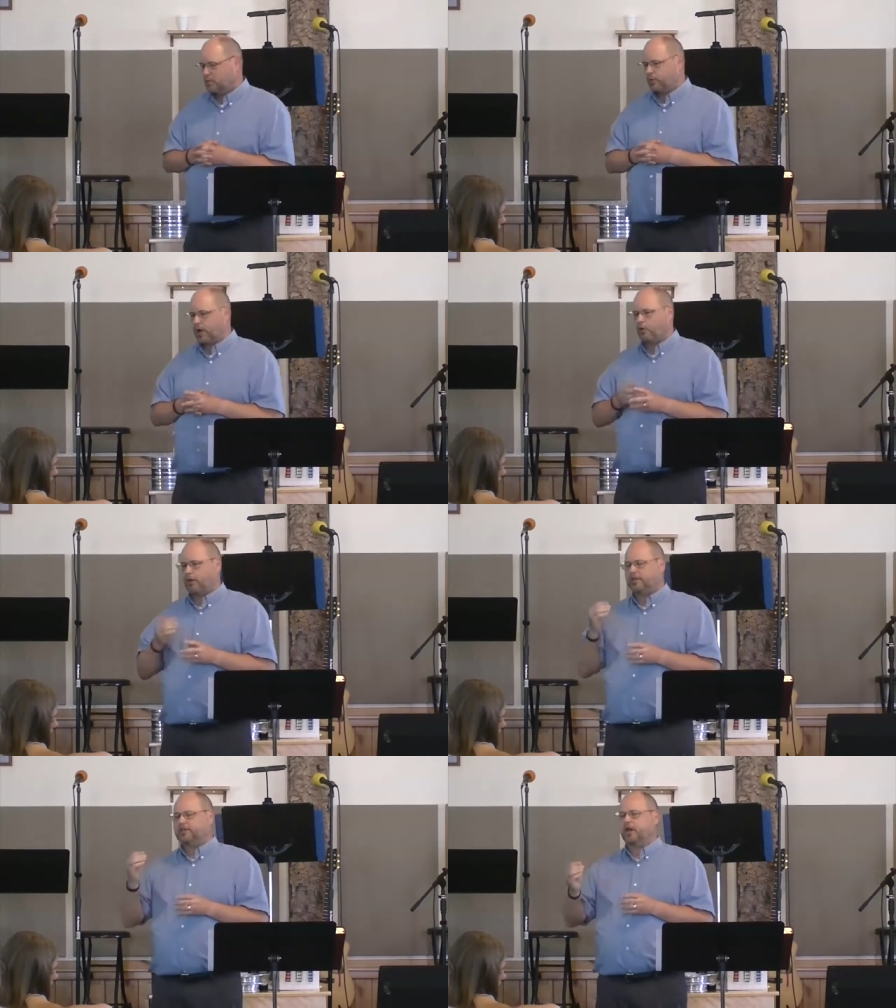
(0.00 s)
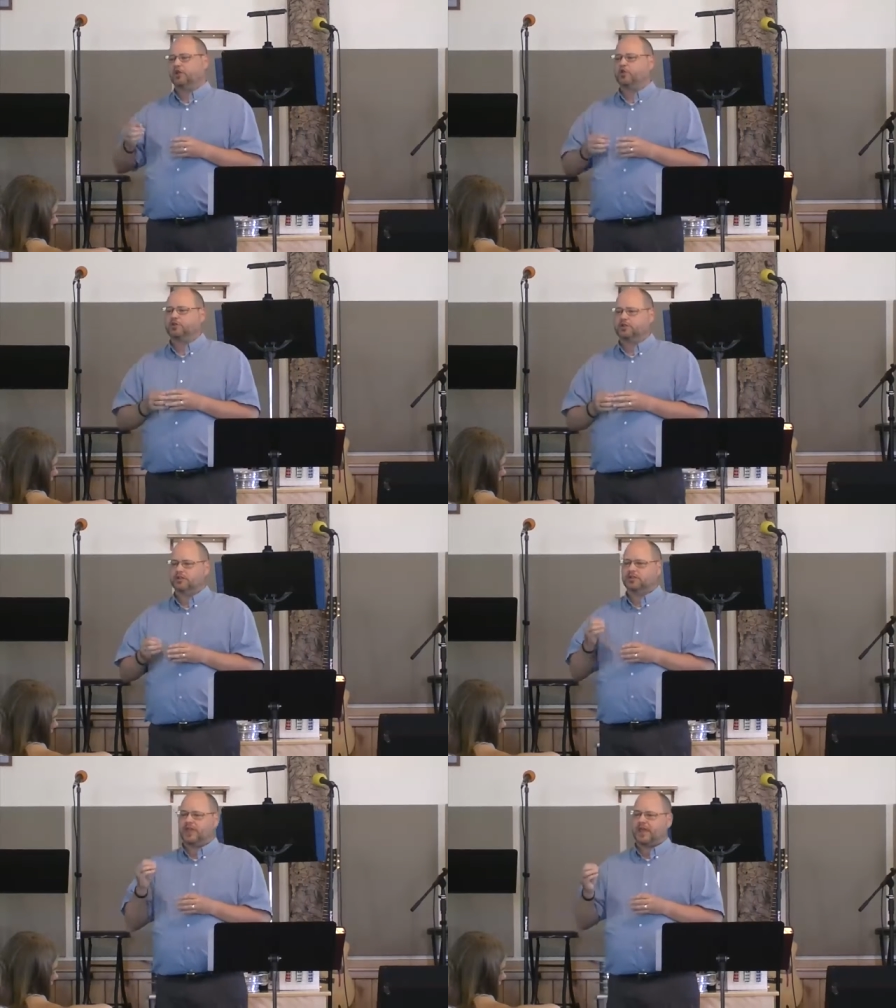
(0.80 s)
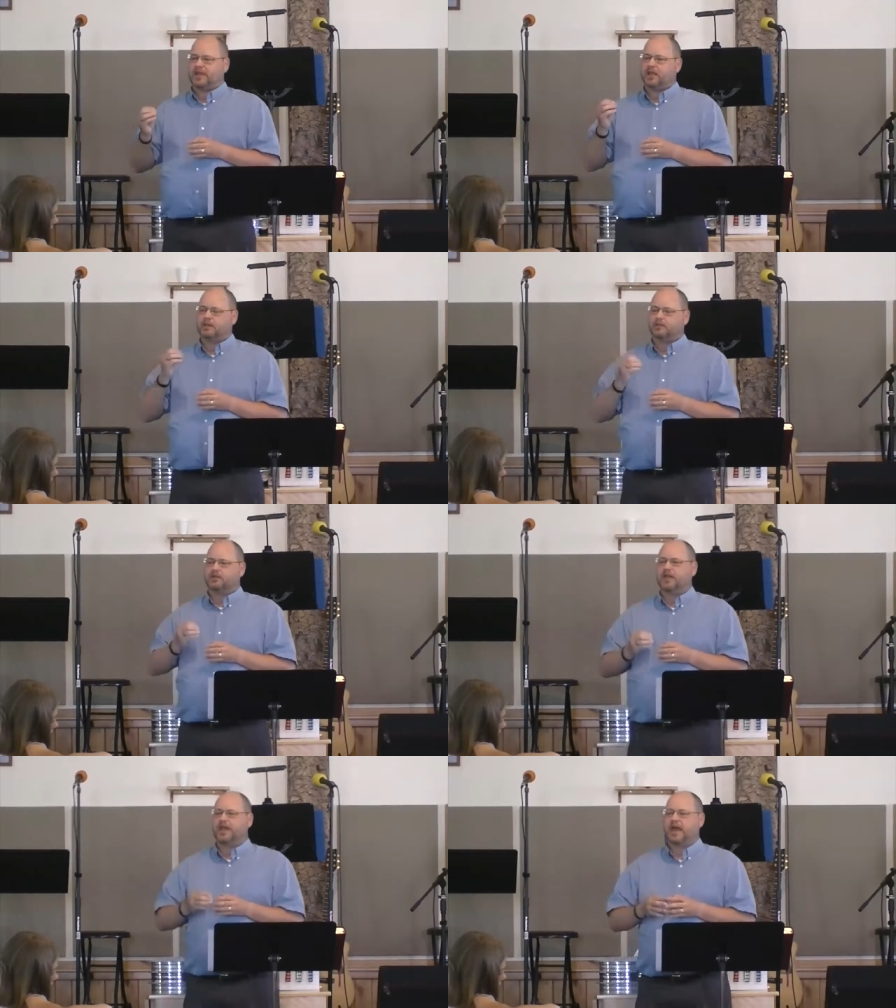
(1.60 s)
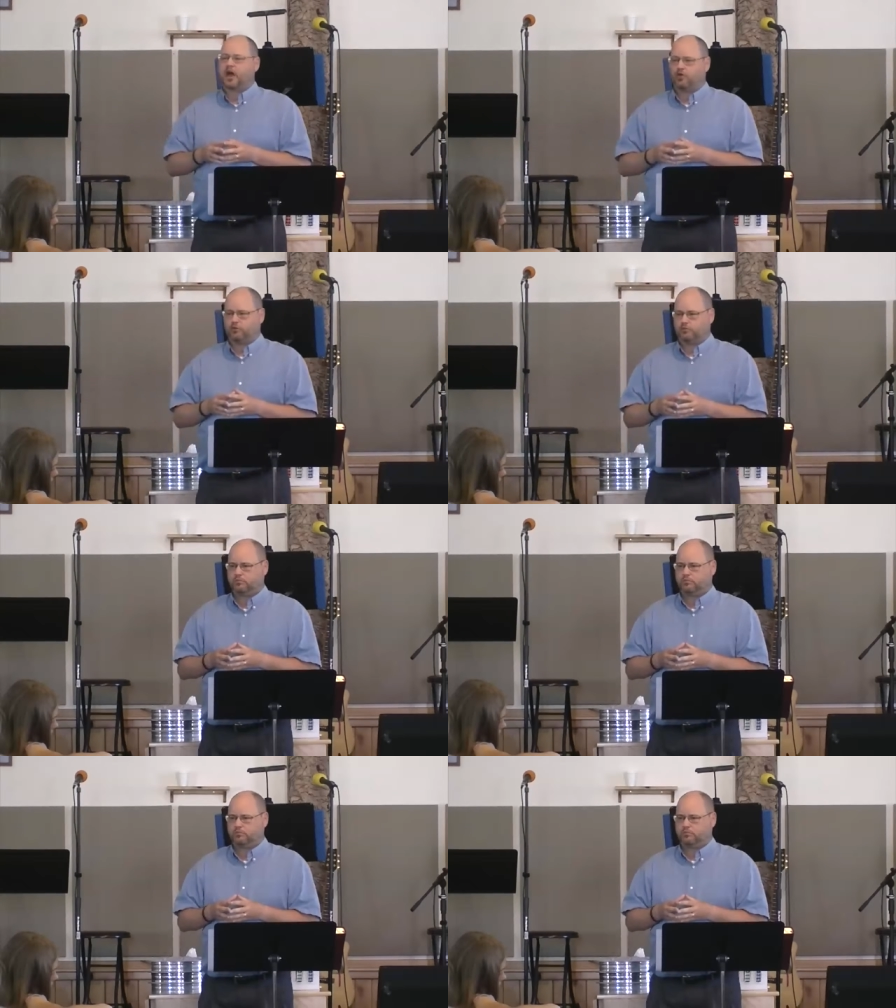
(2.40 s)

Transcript: but I want to tell you it's in the day in and the day out.